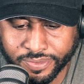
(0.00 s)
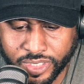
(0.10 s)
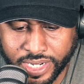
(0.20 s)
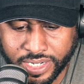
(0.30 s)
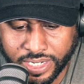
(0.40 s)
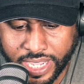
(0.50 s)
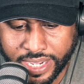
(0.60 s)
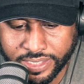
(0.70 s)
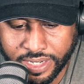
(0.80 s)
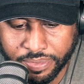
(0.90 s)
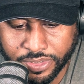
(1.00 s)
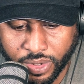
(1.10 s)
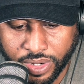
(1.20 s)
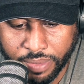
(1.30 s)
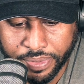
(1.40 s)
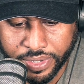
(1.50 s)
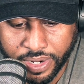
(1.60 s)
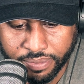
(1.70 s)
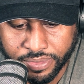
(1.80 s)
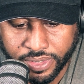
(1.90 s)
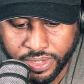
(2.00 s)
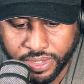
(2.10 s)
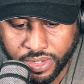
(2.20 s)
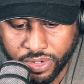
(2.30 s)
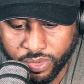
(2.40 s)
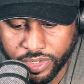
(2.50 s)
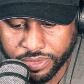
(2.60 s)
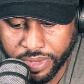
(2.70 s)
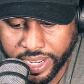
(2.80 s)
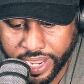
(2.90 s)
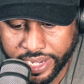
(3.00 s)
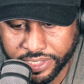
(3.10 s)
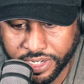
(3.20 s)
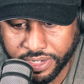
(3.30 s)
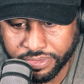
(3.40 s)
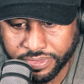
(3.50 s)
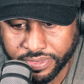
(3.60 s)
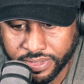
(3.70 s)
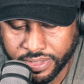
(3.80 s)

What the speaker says: think the last episode I put up was May 18th.